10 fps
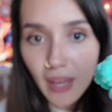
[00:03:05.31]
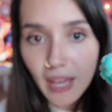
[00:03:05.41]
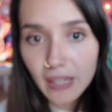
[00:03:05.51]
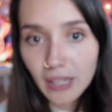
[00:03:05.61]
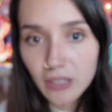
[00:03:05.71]

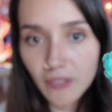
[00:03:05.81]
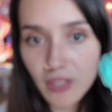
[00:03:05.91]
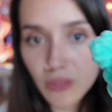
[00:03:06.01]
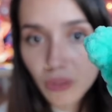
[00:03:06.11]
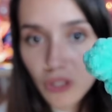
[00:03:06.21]
And I love
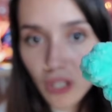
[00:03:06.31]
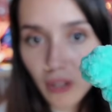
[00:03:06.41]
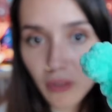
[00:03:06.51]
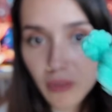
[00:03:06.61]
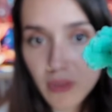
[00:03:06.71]
his little
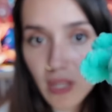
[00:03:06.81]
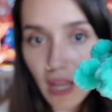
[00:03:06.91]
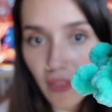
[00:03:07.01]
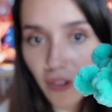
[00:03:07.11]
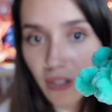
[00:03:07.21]
toes.
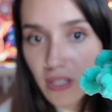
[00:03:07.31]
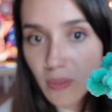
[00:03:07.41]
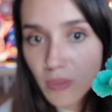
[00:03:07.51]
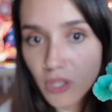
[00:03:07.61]
There is some